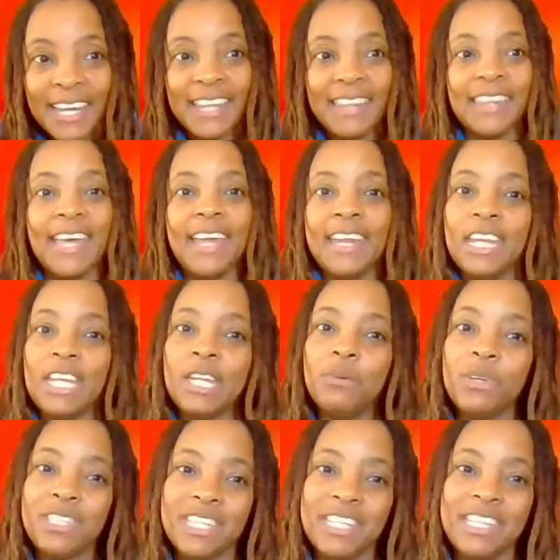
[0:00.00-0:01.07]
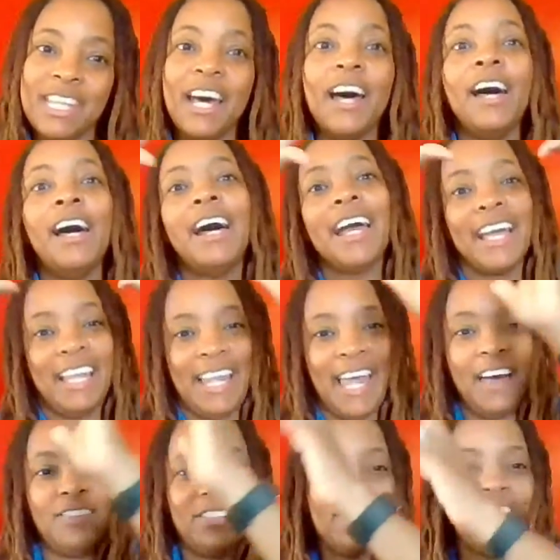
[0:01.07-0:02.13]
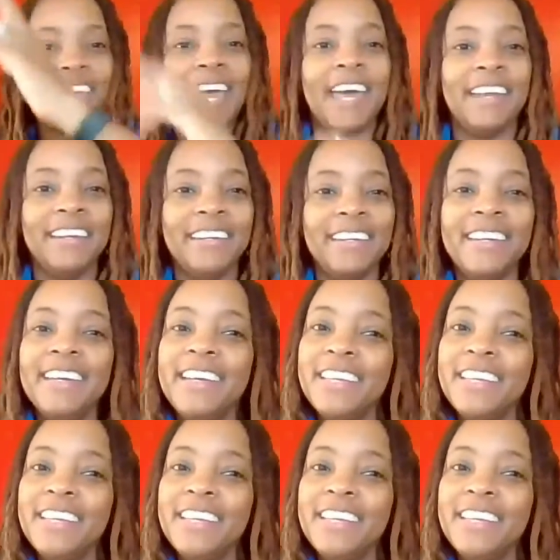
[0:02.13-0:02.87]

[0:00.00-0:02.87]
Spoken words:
And then he was in the clouds again.